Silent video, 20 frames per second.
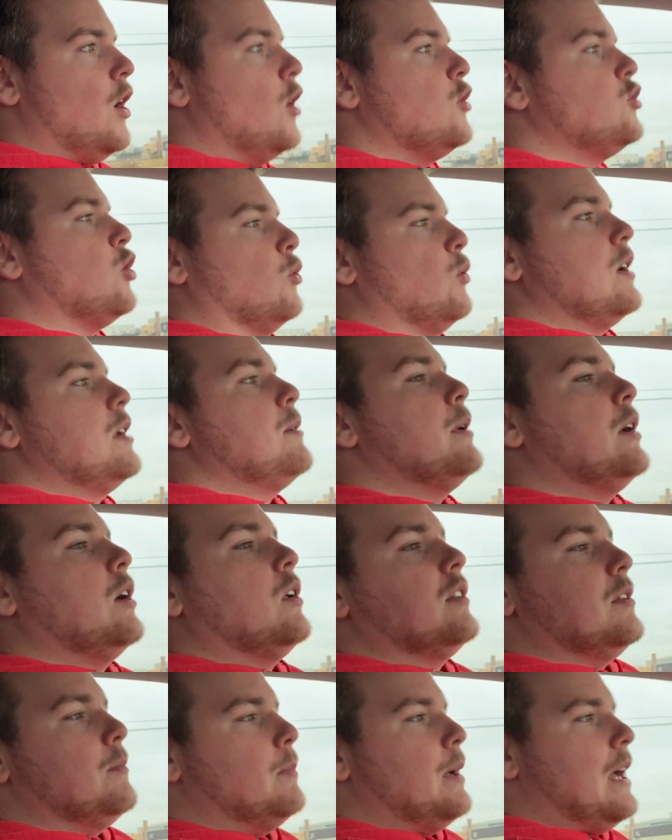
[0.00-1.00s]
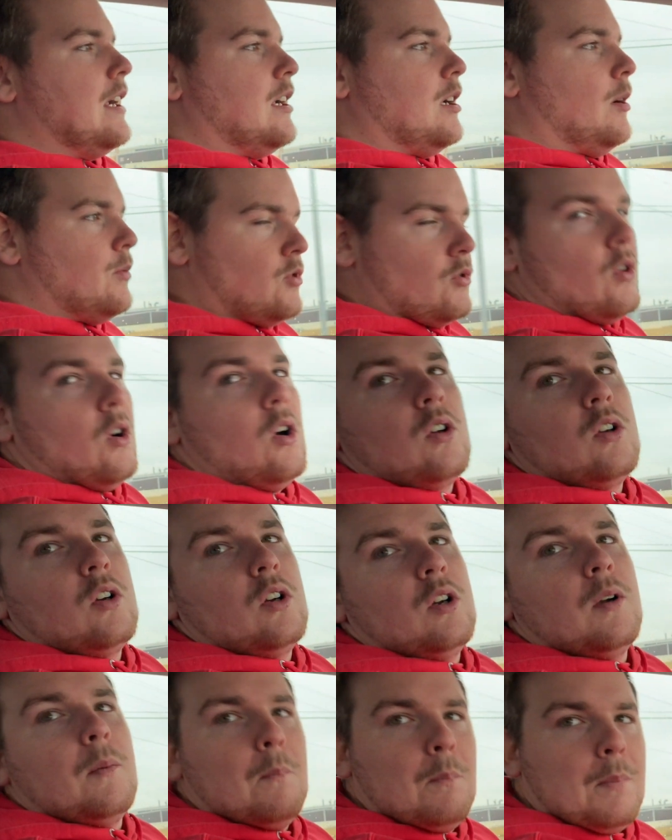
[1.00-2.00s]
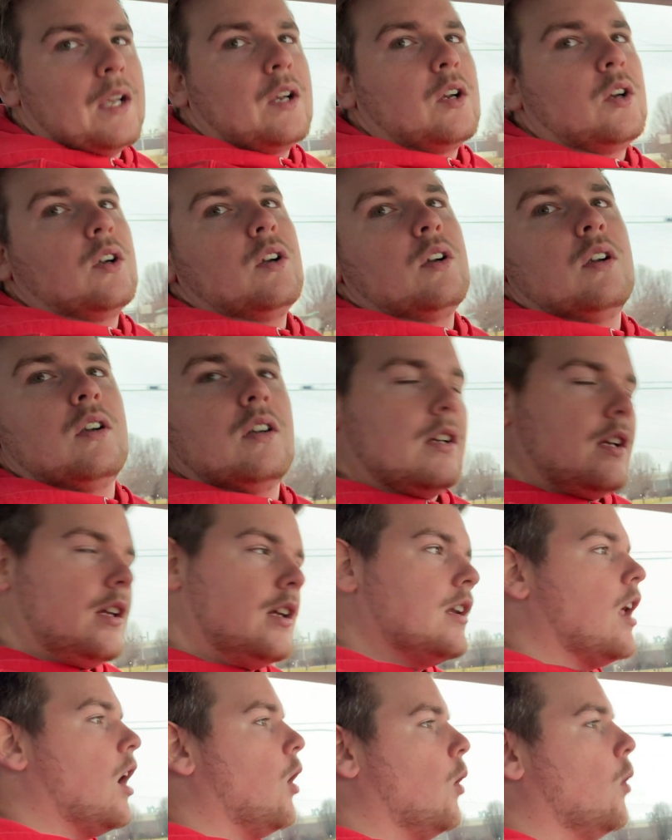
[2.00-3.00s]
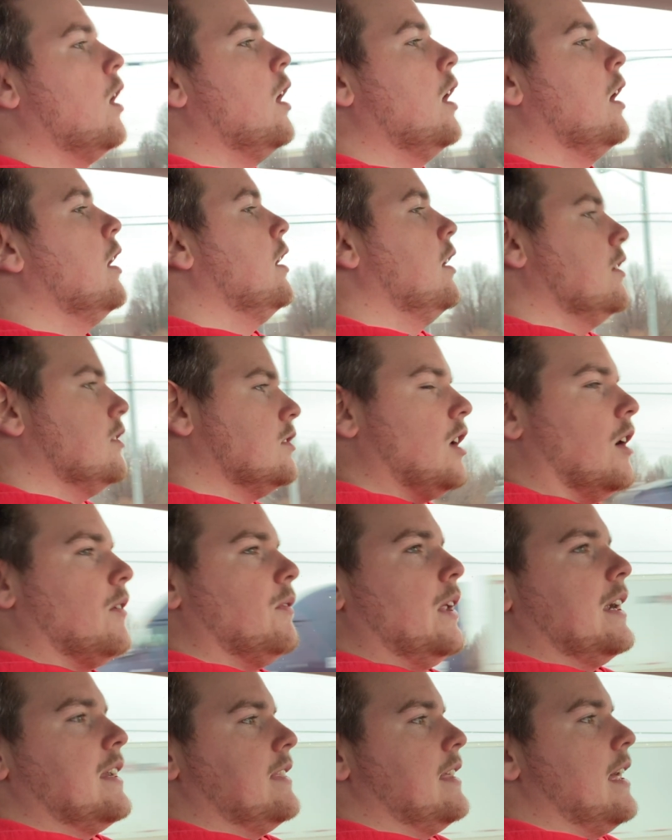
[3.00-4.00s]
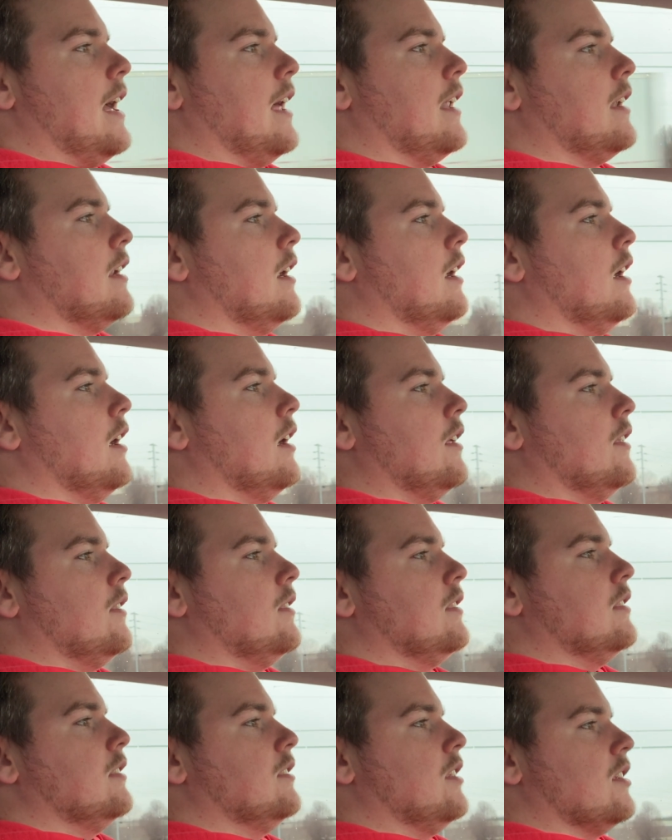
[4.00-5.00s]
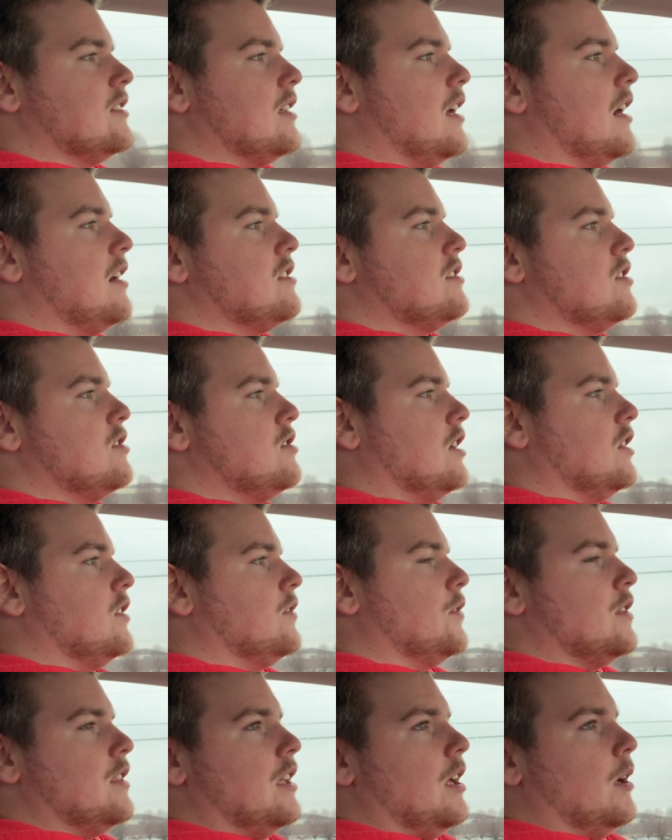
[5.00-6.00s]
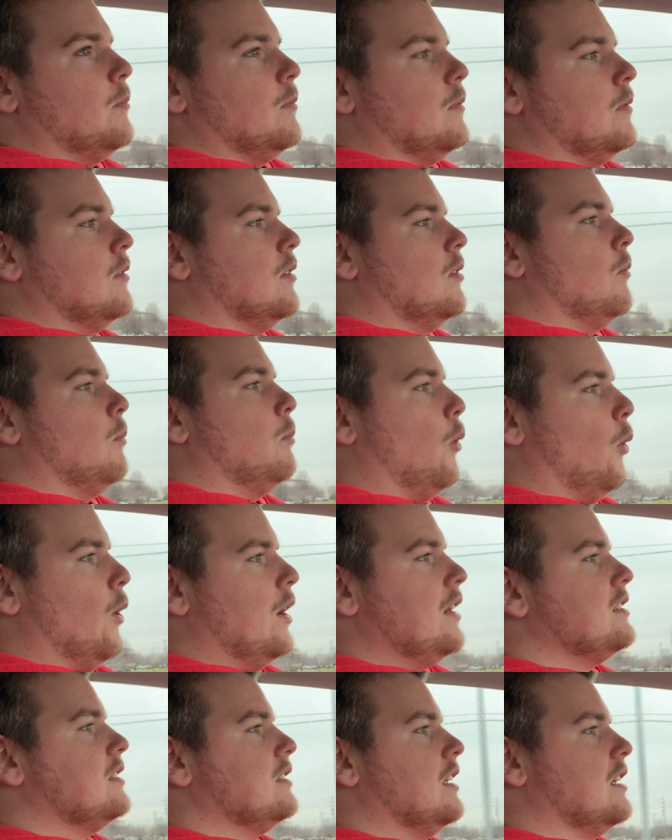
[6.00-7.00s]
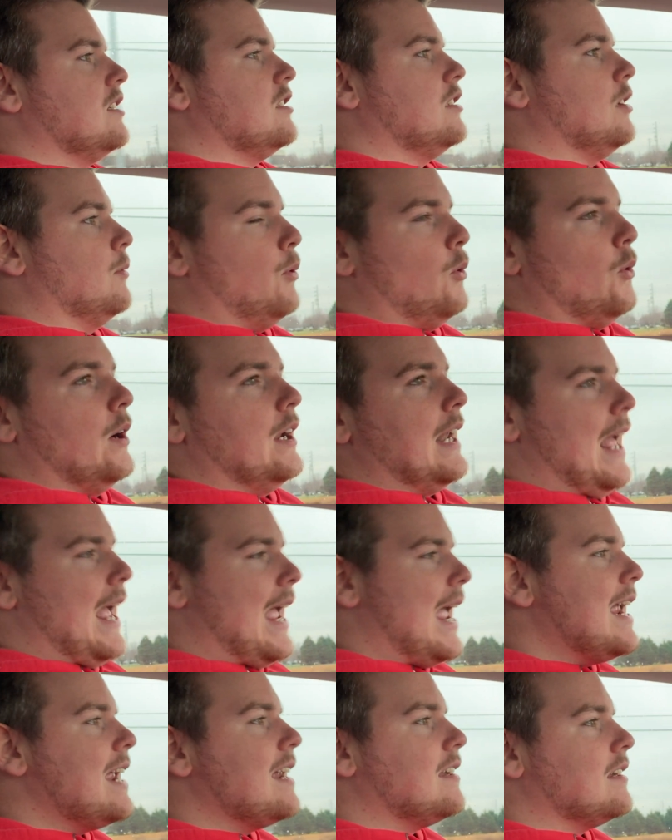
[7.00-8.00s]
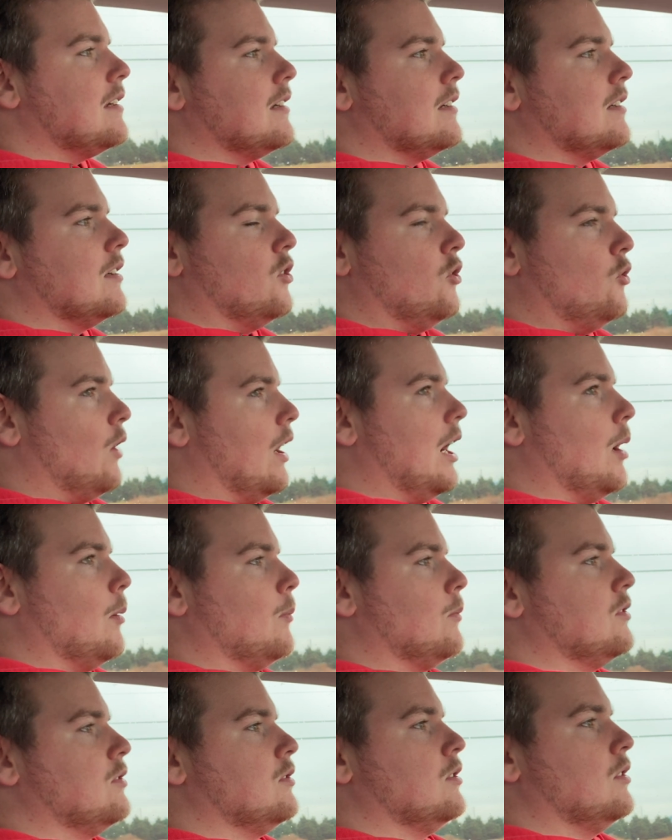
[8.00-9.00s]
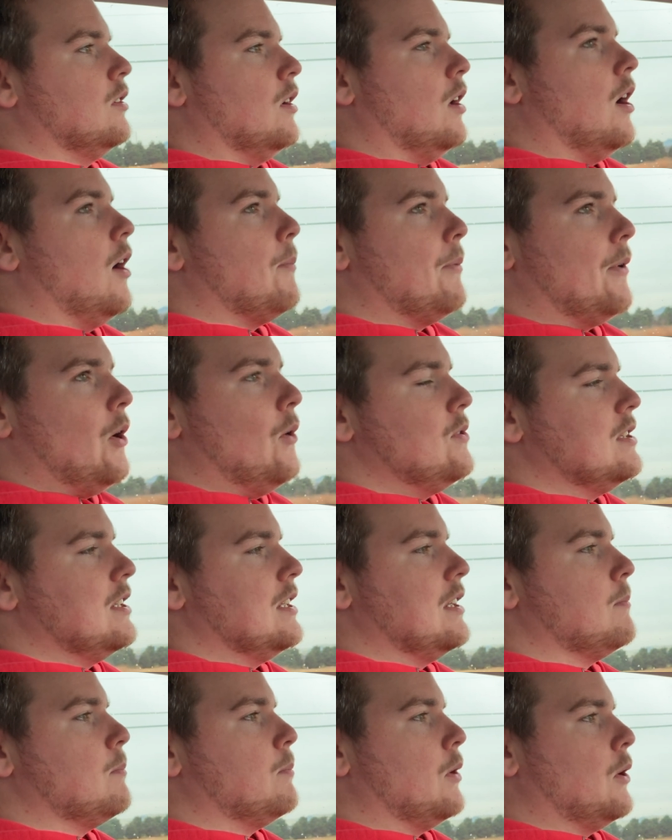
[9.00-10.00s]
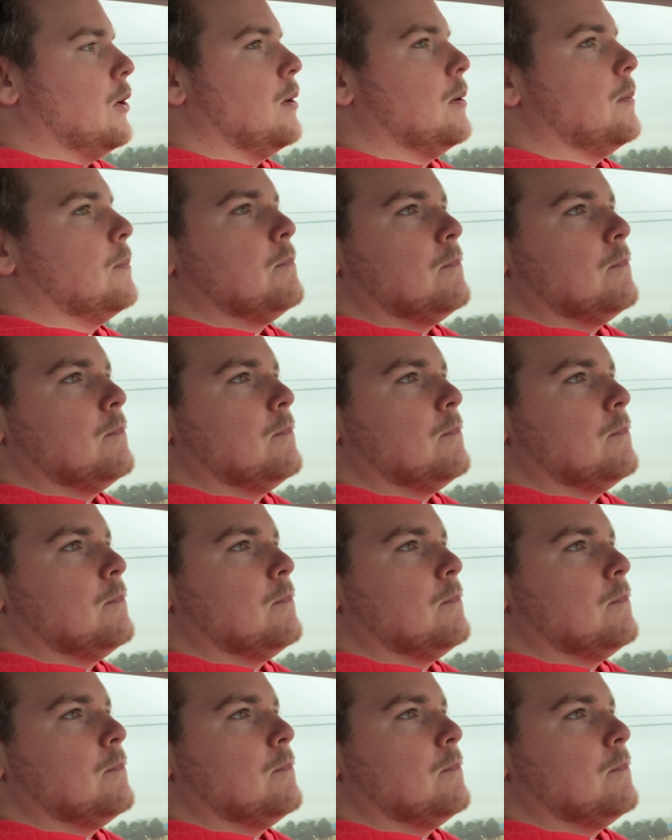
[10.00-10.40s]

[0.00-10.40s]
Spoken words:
to rebuild it back up stronger, bigger, stuff like that. The science suggests for them 0.6 to 0.8 grams of protein per